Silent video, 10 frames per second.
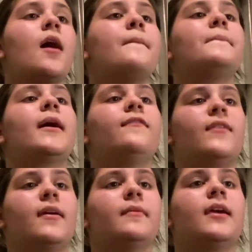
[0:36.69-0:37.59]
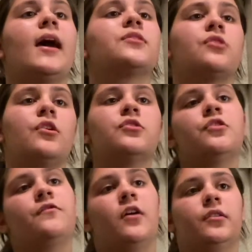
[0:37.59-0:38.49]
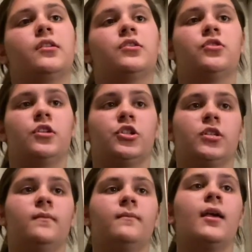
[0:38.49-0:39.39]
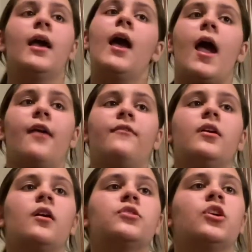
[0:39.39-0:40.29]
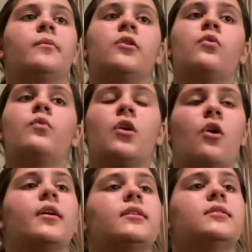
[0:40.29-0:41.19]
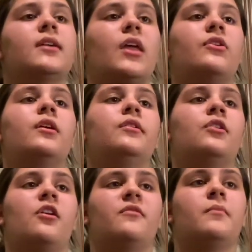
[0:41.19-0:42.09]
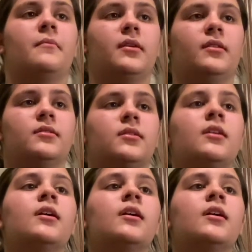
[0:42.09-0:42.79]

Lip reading: My family has also followed this tradition. Every October, we all get together and carve pumpkins.